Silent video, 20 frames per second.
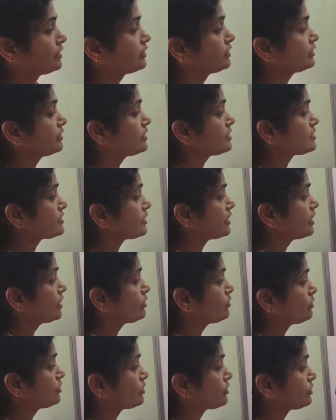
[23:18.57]
is
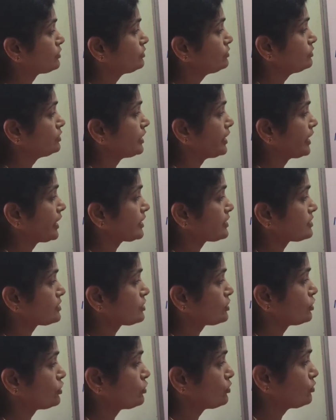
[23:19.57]
equal to x
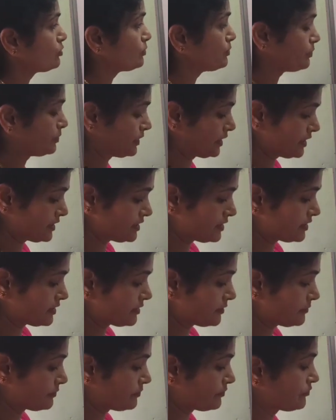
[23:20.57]
cube plus
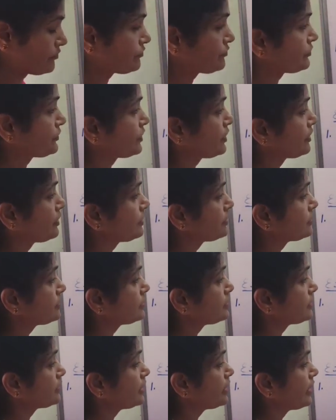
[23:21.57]

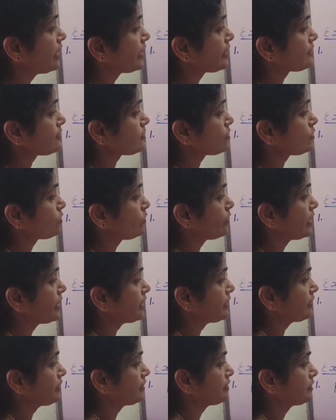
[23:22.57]
3x square
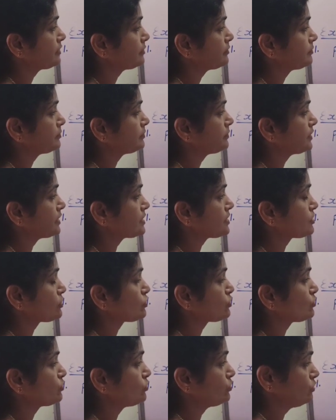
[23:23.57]
plus
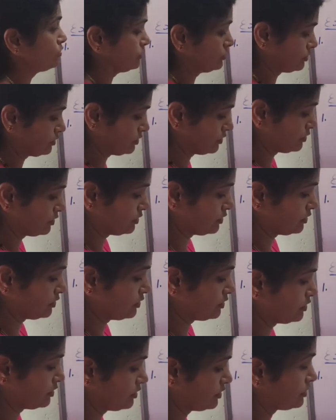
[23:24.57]
2,
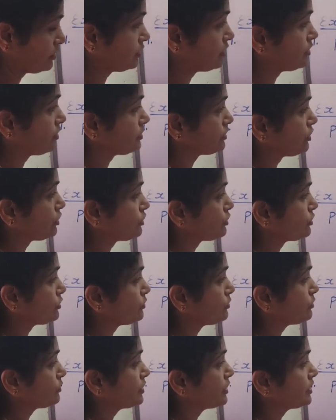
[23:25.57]
not 2,
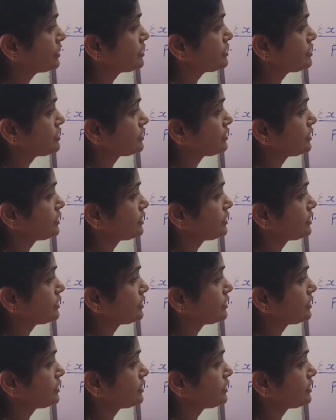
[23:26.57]
it is